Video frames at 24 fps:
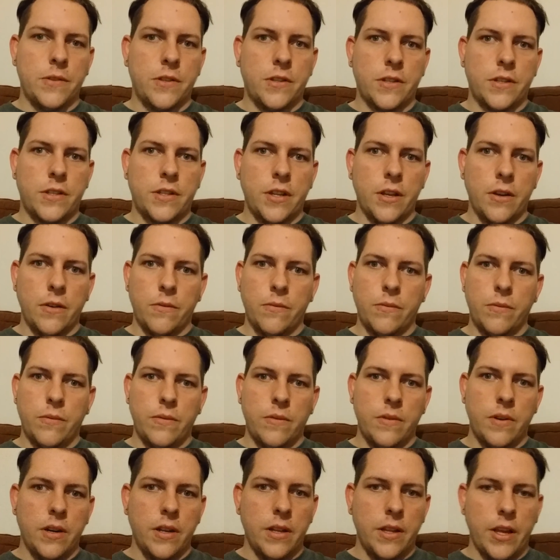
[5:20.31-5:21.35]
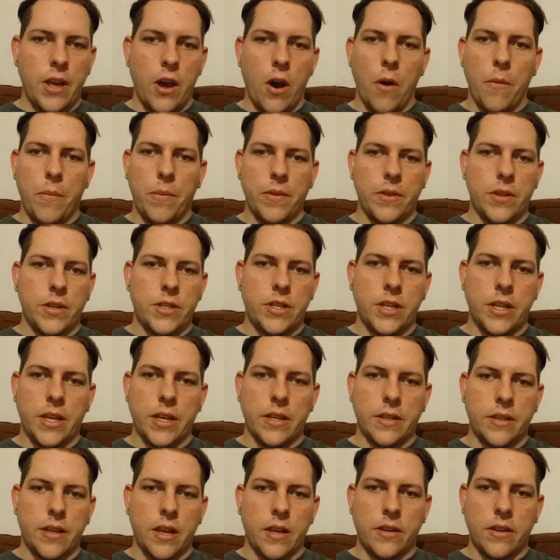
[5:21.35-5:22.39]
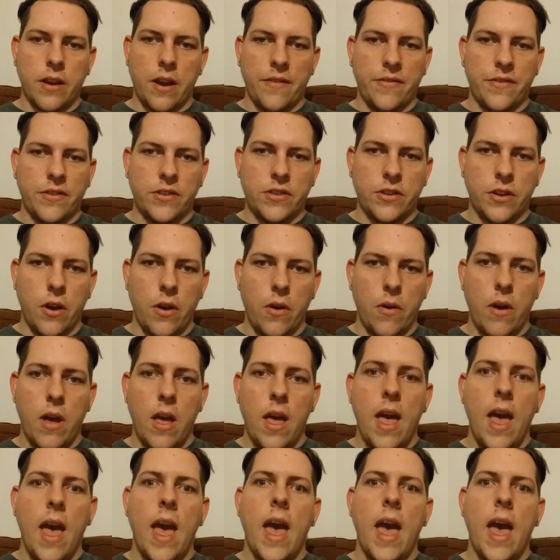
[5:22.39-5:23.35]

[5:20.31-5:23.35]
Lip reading: still really hoping that she gets kicked off the show